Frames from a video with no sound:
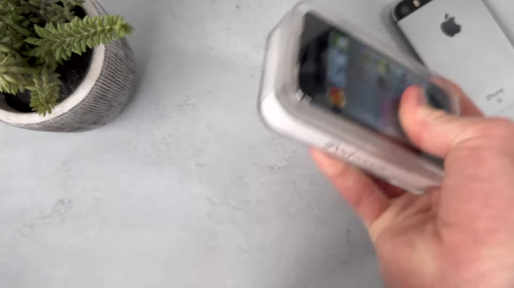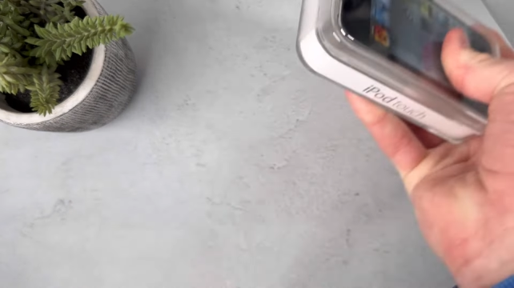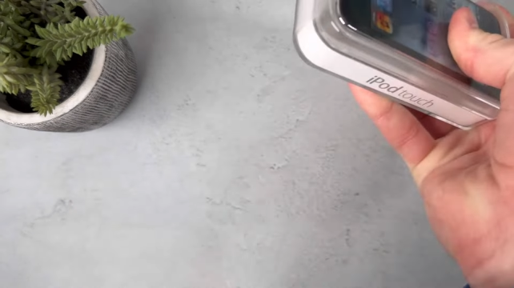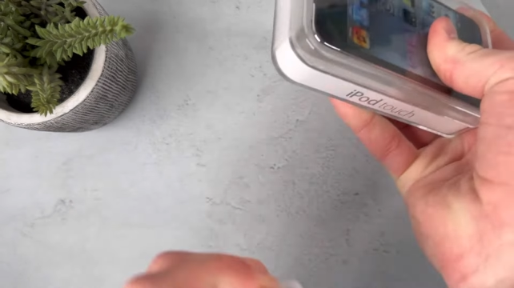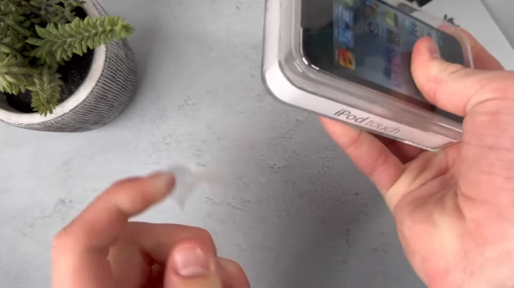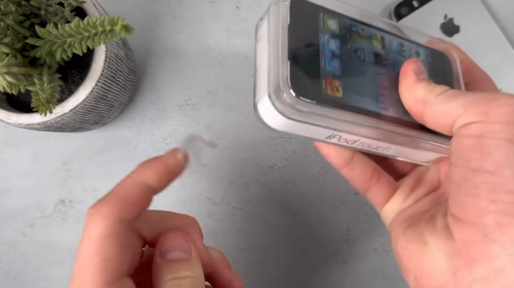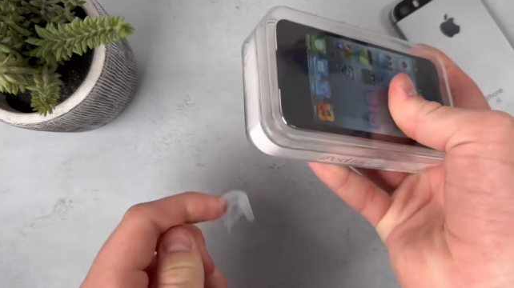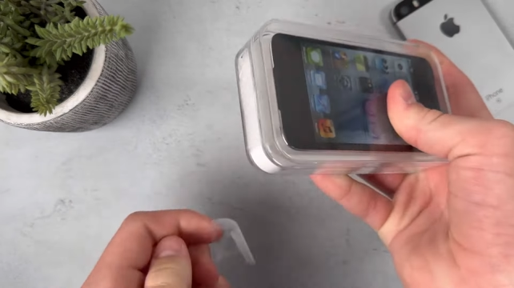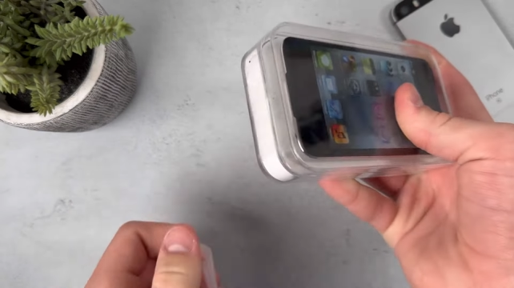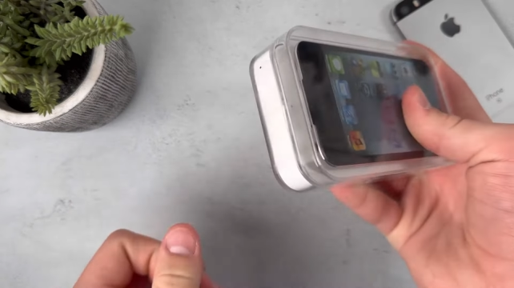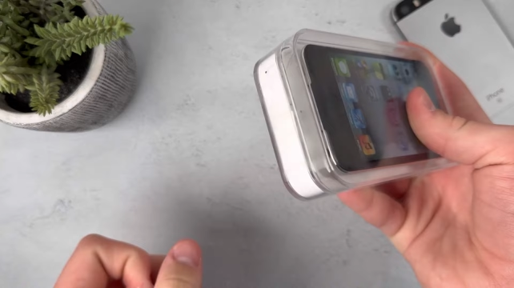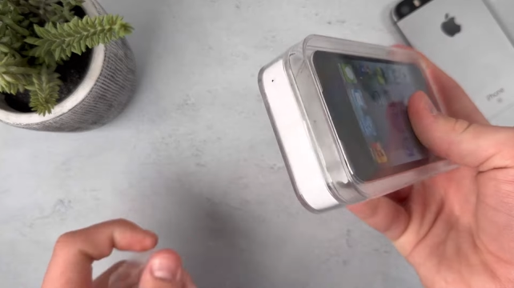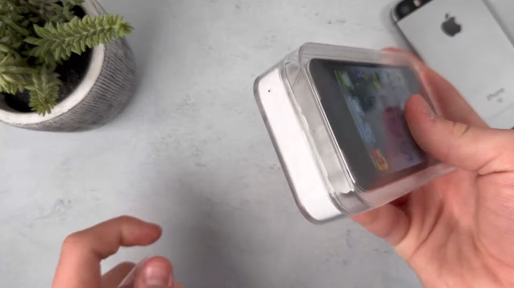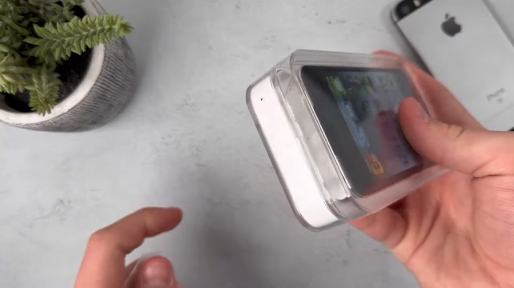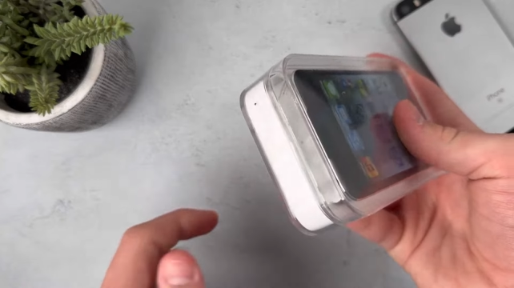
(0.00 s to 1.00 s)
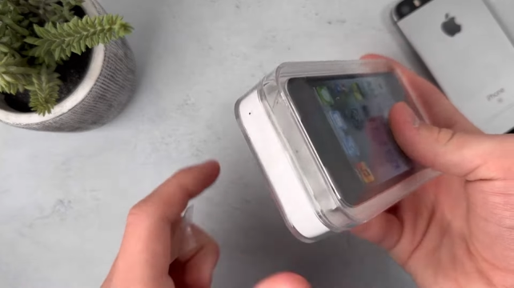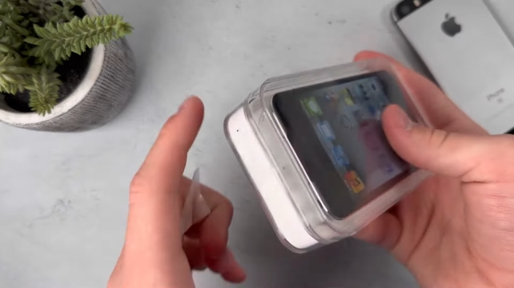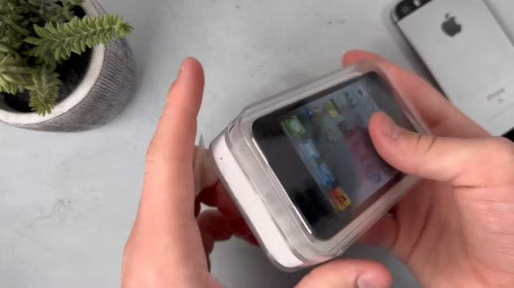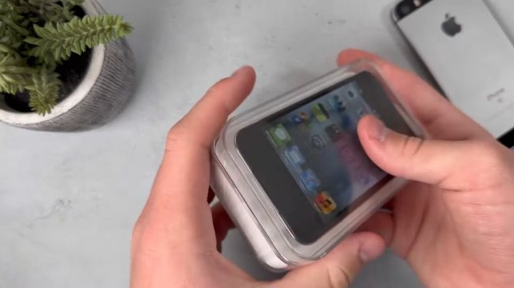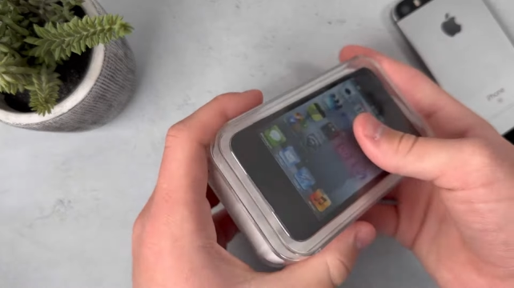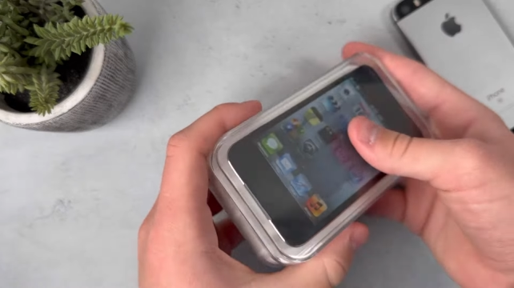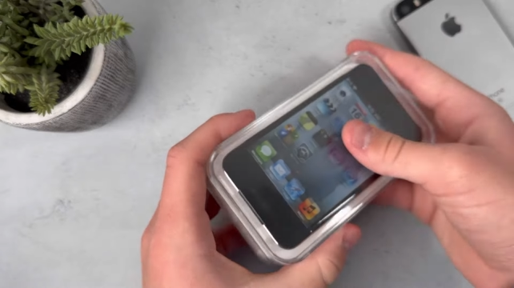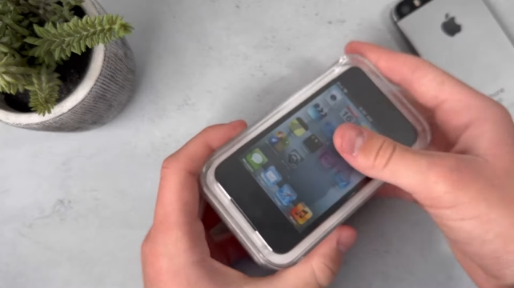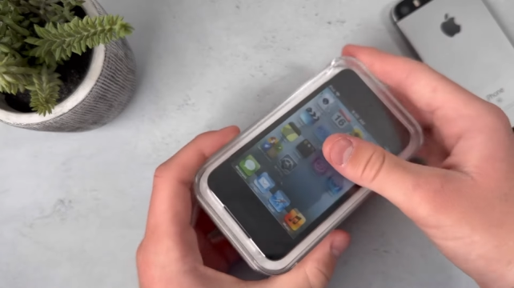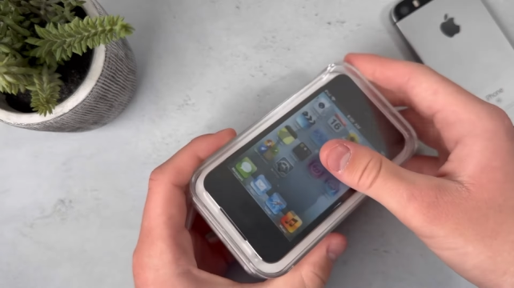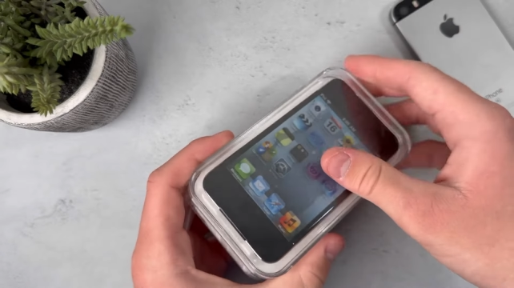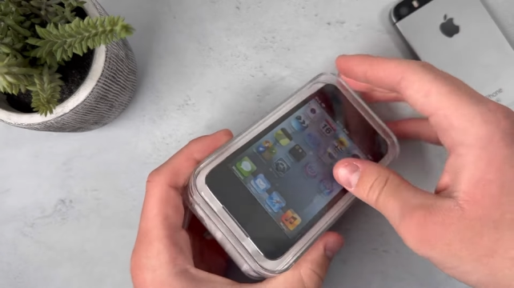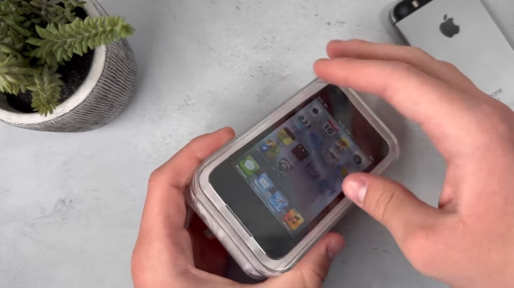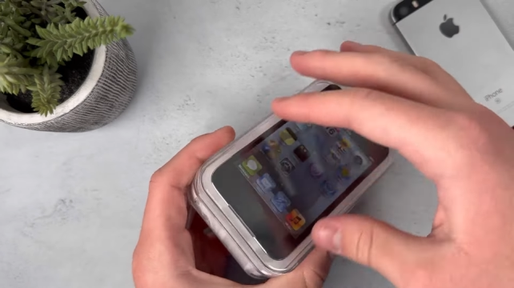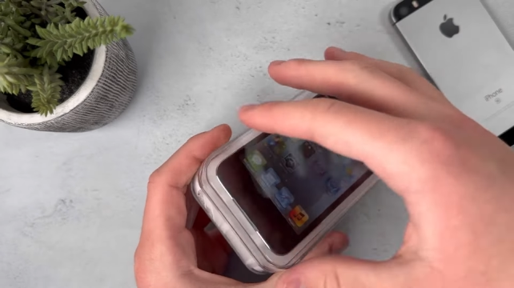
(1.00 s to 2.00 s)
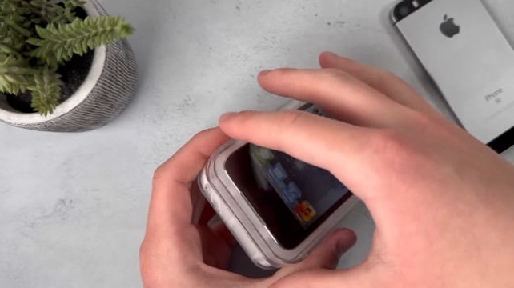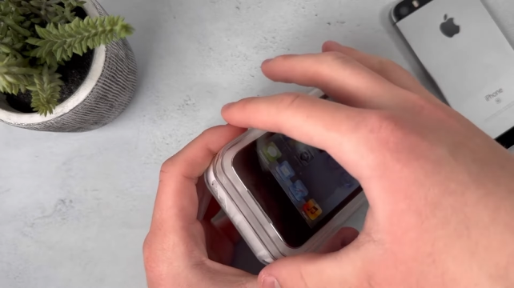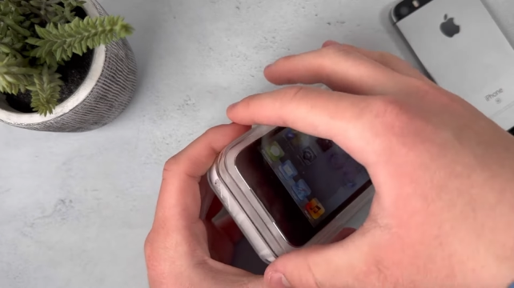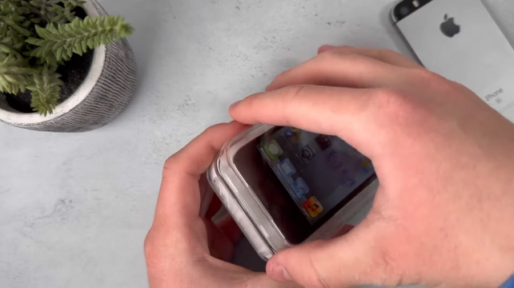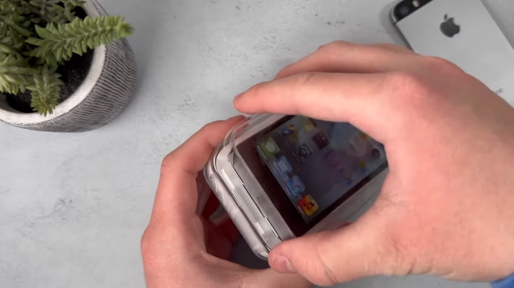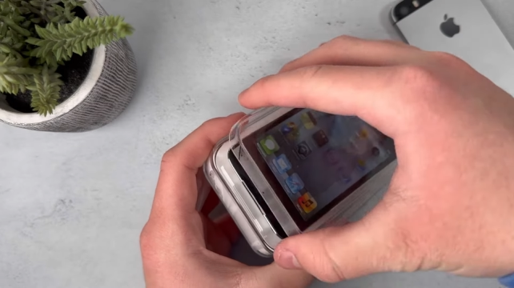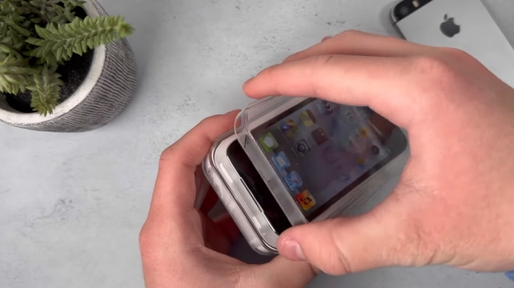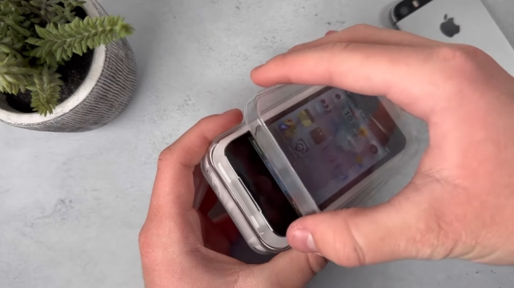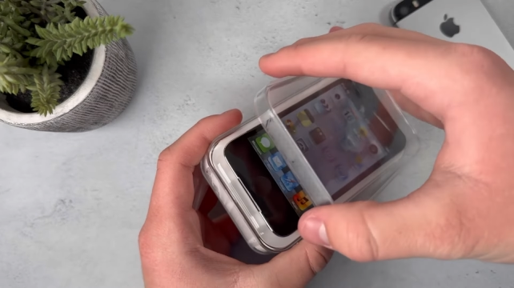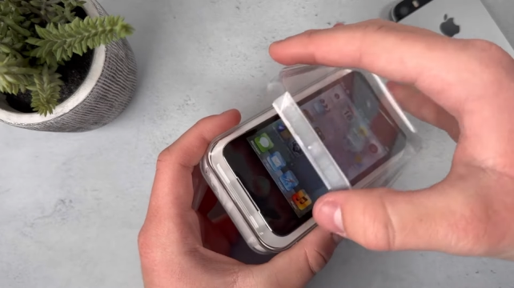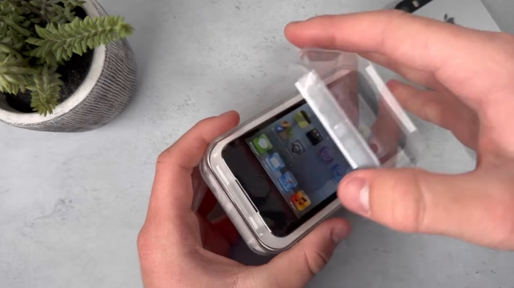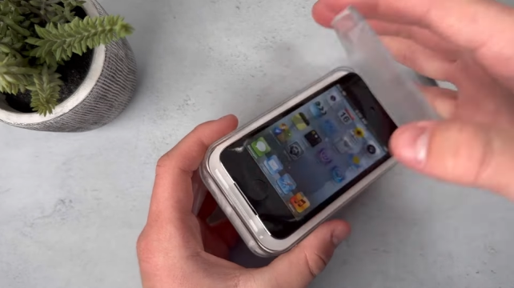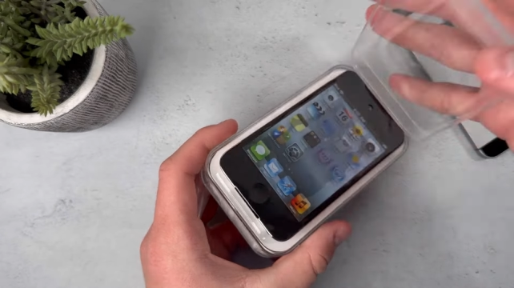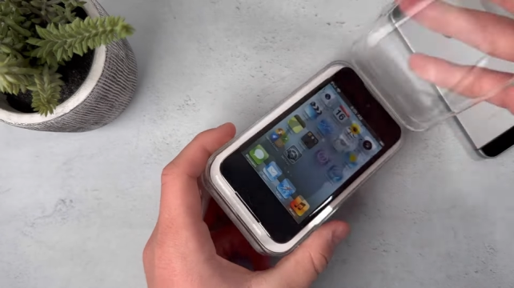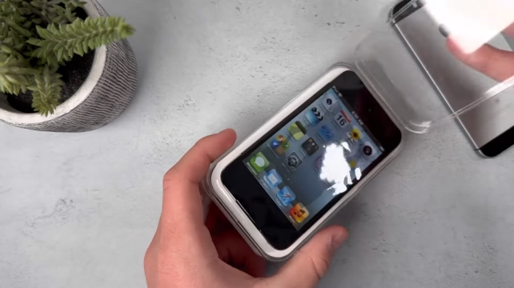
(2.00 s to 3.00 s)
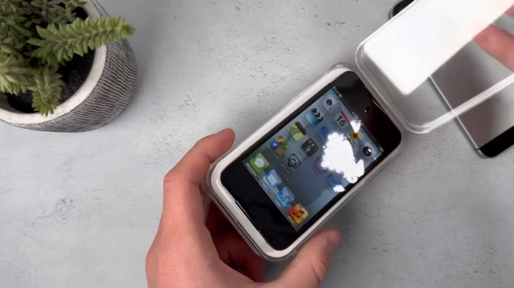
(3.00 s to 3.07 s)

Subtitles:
No face is visible, so there are no lips to read.